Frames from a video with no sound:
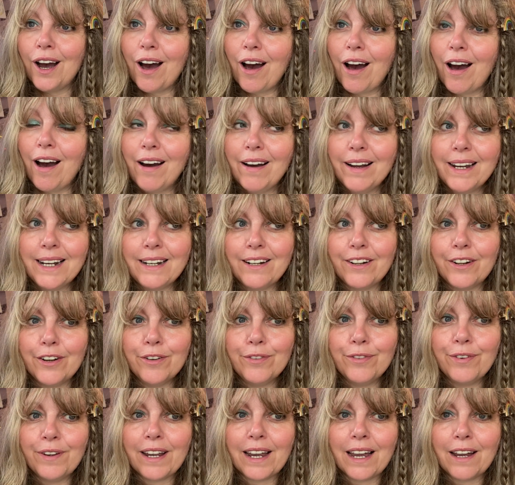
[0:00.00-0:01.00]
I
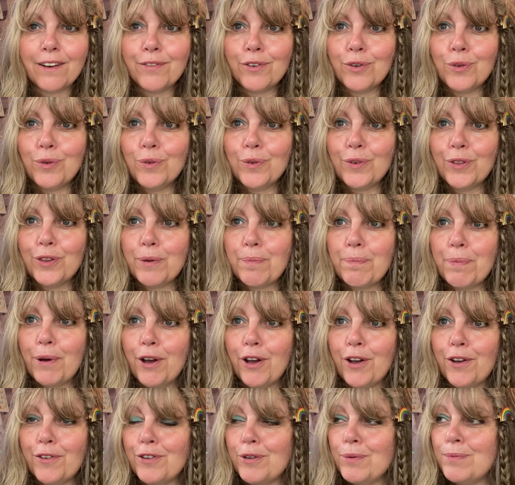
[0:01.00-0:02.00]
love it. Of all the
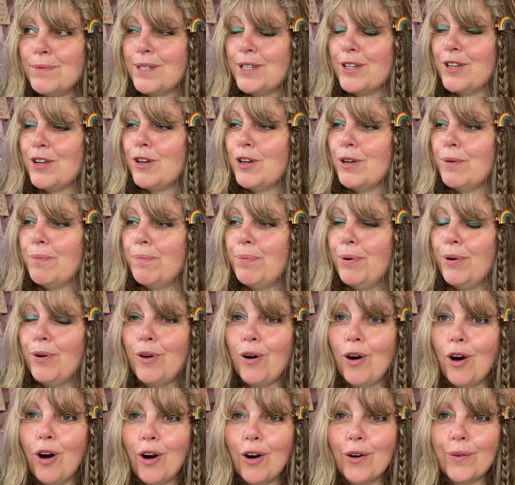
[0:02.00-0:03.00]
perfumes that you can
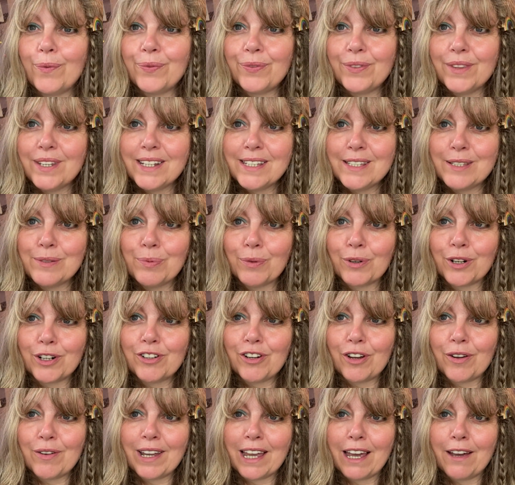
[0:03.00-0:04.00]
put on, this one I
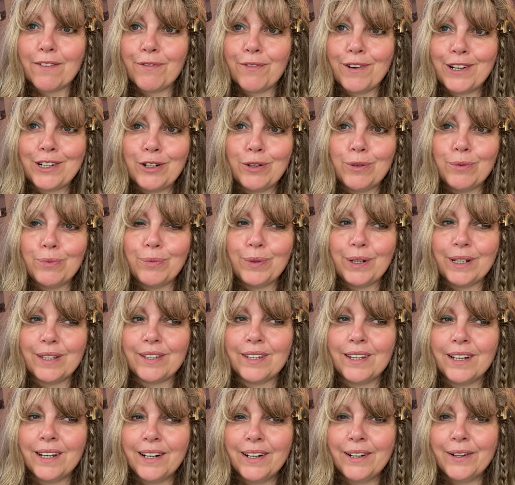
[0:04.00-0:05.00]
don't get fed up with.
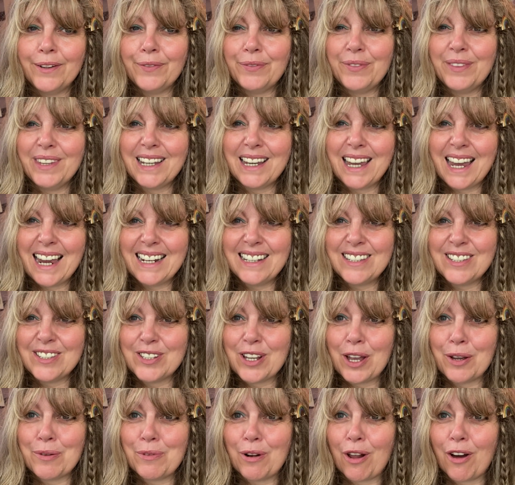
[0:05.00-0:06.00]
The kids
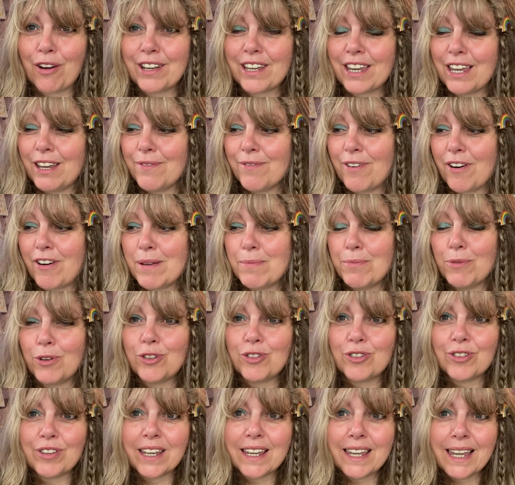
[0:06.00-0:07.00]
don't like it very
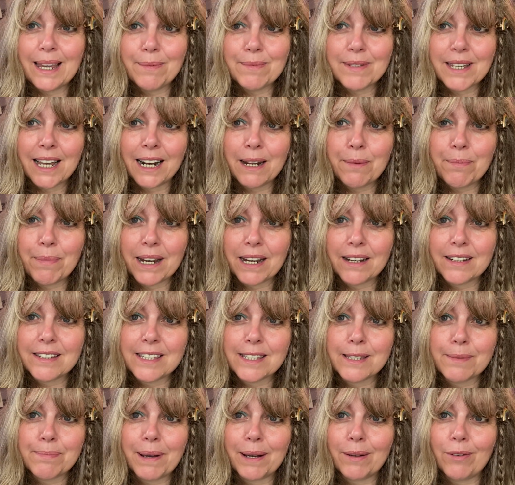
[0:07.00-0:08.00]
much. They keep telling me I
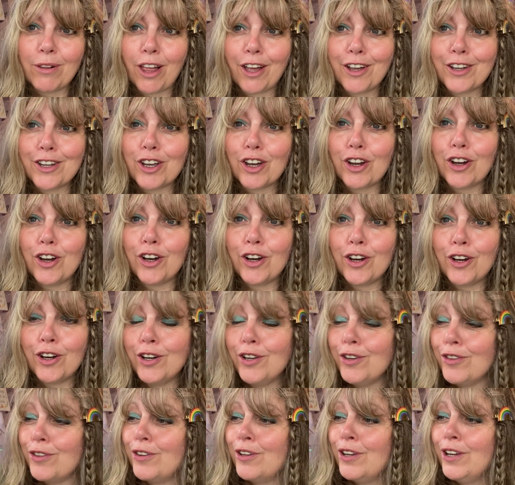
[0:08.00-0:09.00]
smell like
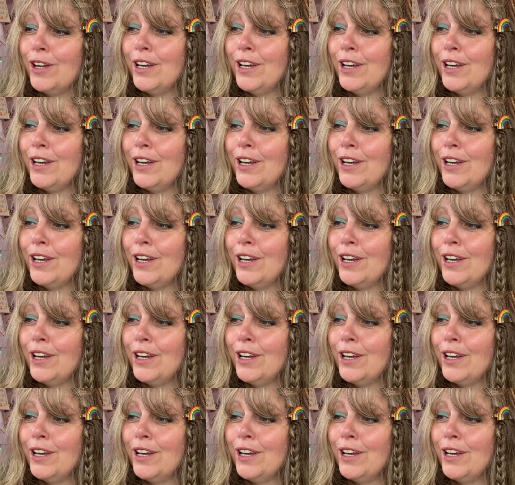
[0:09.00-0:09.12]
earth.